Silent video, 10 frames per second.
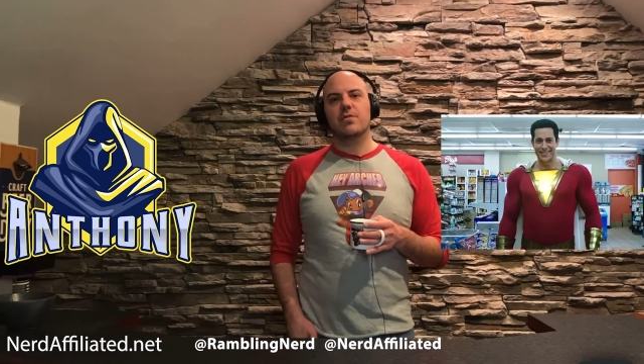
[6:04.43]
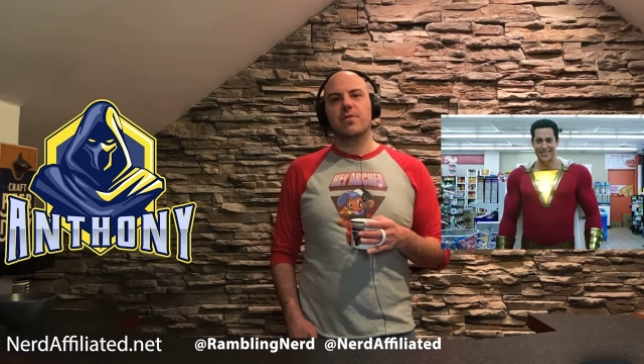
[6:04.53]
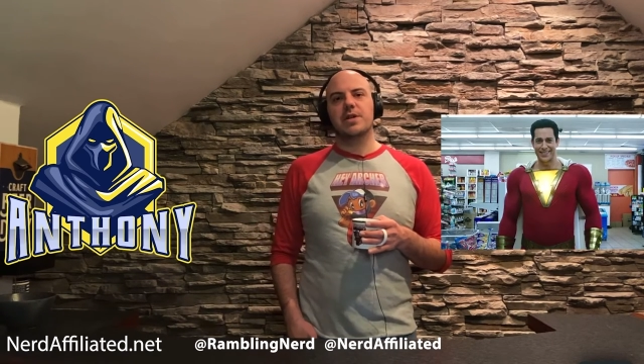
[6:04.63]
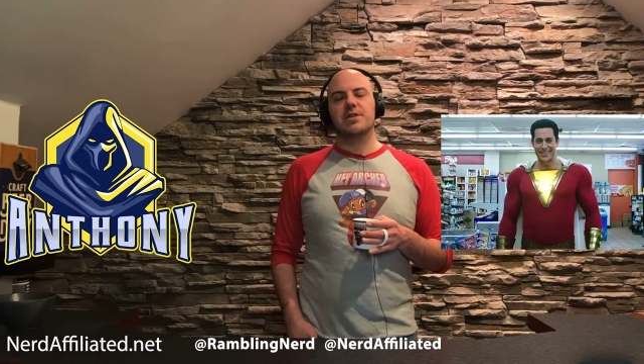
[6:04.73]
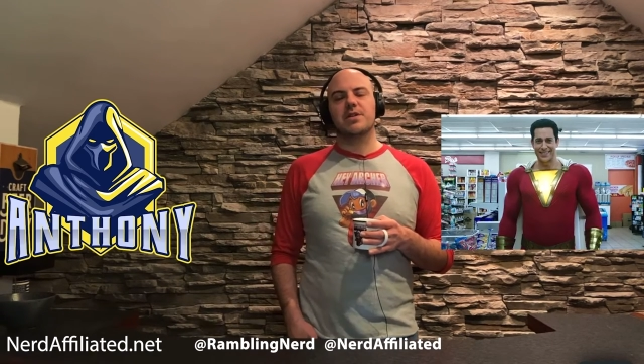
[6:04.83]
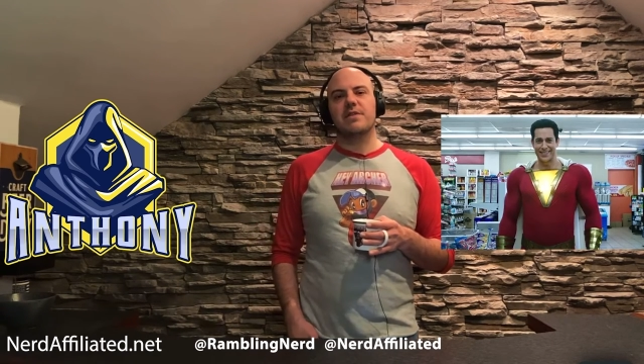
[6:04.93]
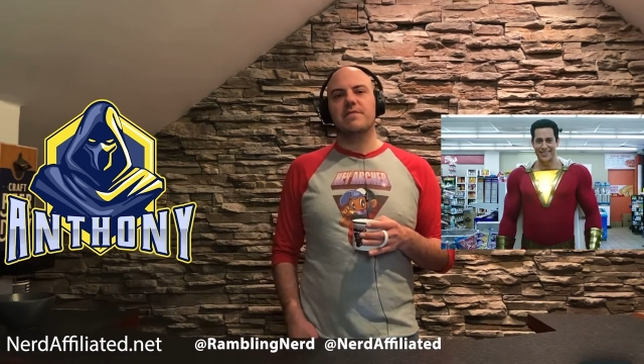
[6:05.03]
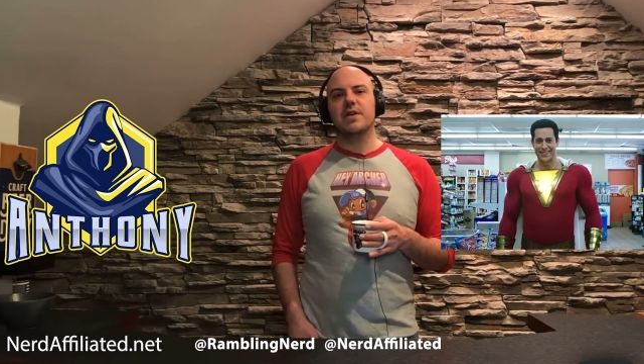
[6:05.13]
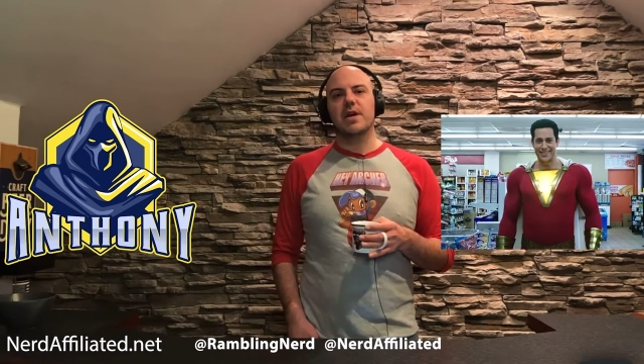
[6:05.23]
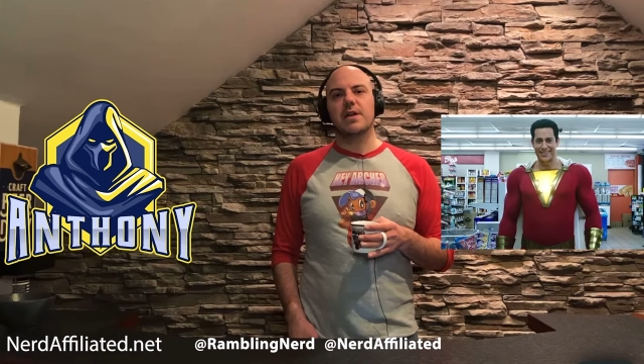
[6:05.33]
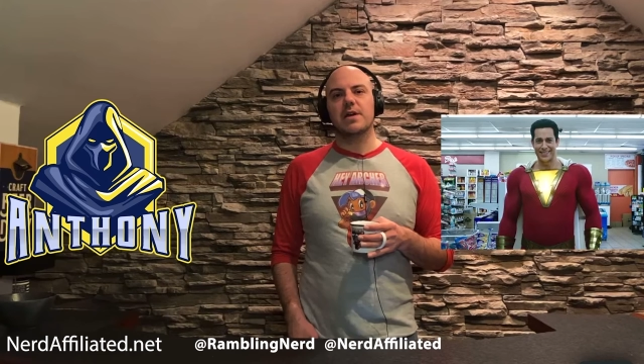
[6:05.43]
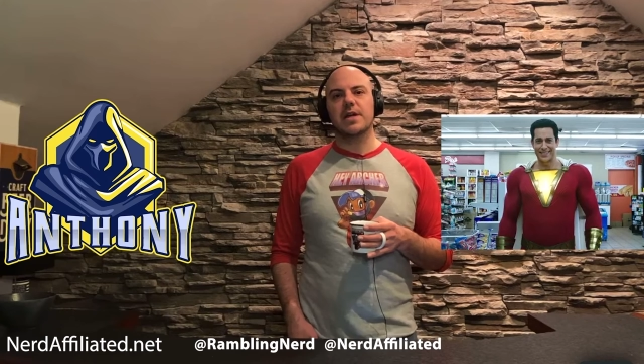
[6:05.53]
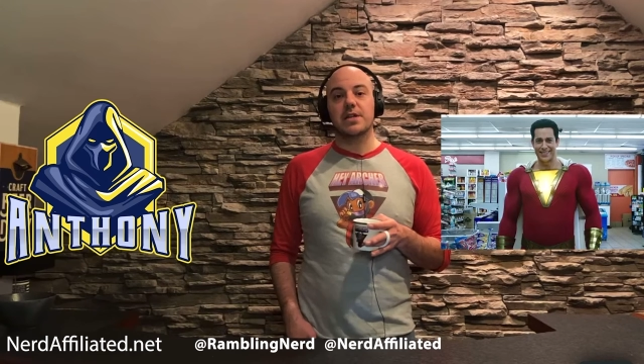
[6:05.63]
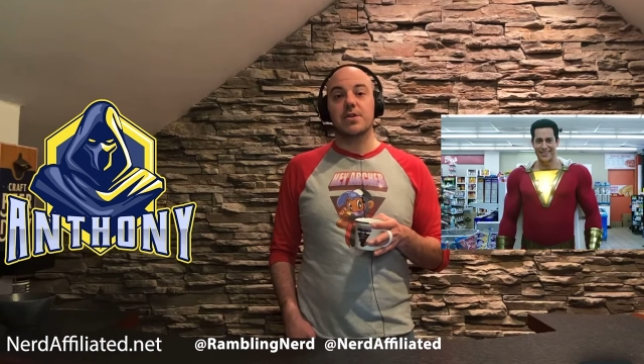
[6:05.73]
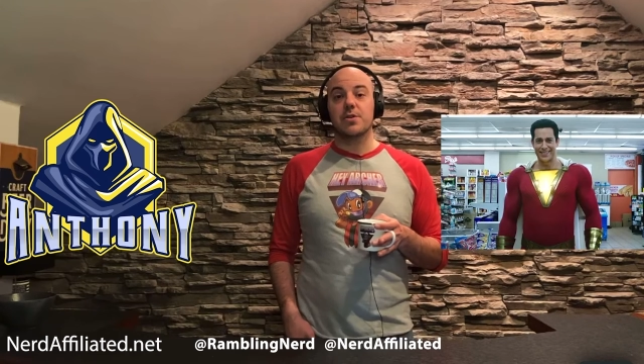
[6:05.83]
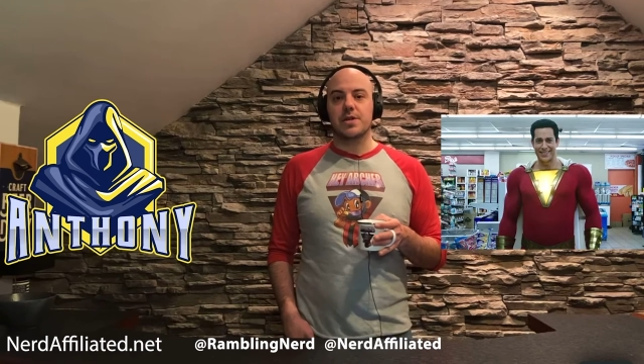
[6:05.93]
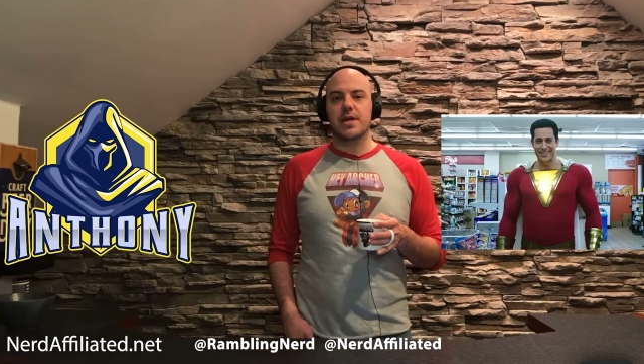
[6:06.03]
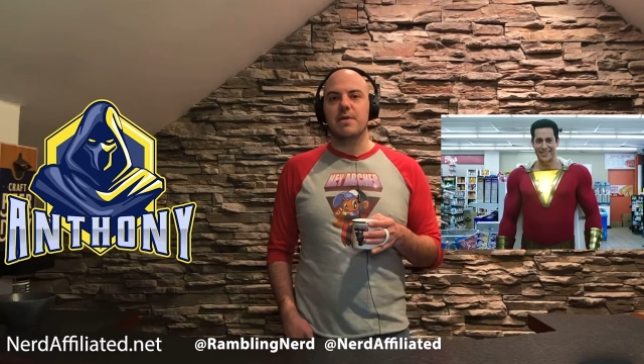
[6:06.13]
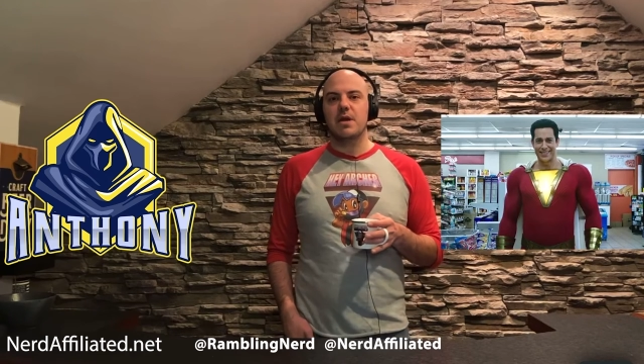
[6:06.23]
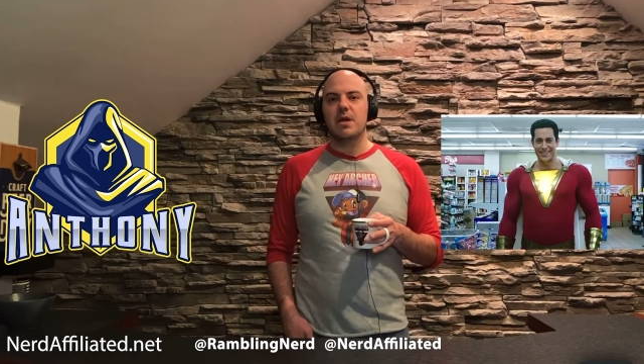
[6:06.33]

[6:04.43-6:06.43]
gritty stuff and kind of like into Shazam.